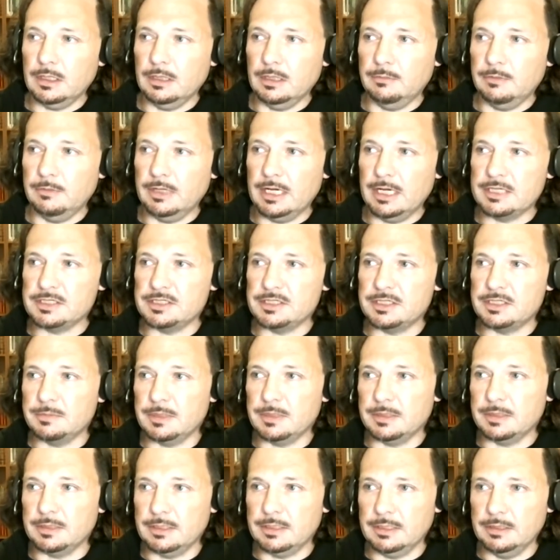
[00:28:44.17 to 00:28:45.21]
relationship
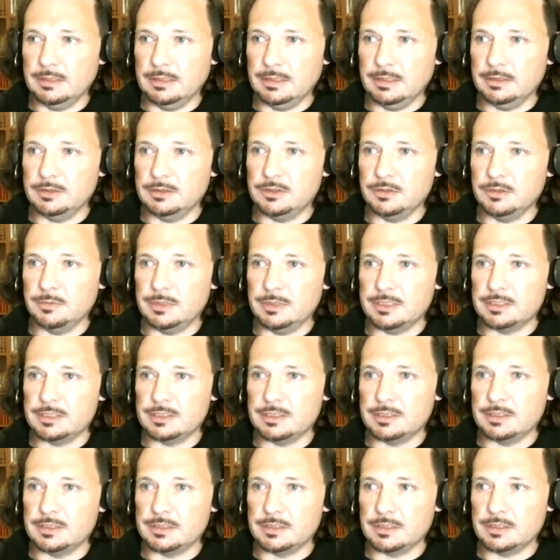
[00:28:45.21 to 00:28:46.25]
that the
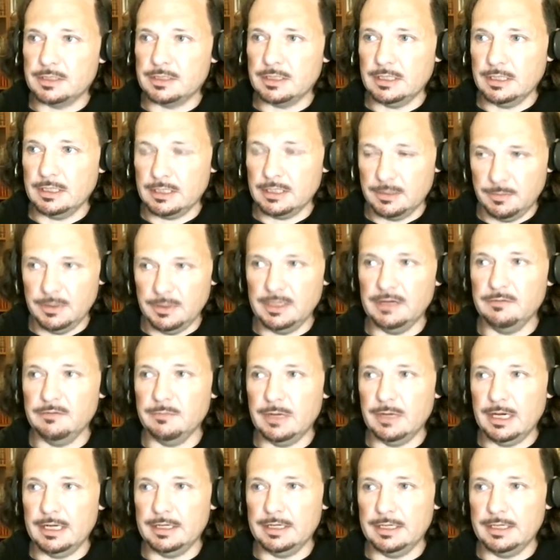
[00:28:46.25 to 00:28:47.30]
Jewish community have
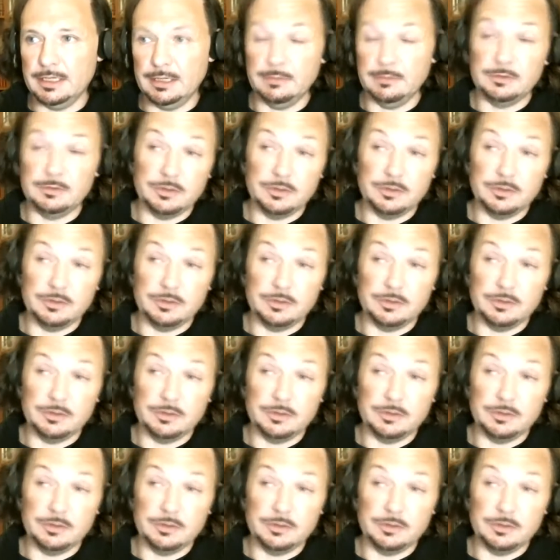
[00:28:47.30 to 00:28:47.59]
made here,